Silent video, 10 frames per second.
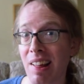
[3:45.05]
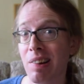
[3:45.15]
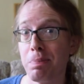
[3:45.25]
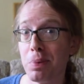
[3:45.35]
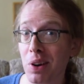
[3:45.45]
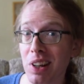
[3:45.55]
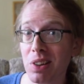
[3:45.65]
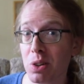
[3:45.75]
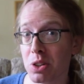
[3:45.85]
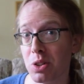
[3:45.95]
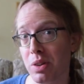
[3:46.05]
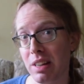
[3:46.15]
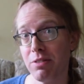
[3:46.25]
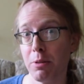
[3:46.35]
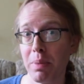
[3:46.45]
are pretty used to
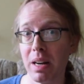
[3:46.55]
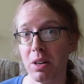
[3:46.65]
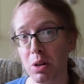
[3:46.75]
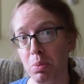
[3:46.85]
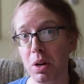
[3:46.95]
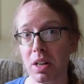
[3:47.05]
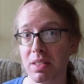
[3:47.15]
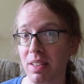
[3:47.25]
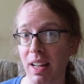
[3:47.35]
it, for better or worse.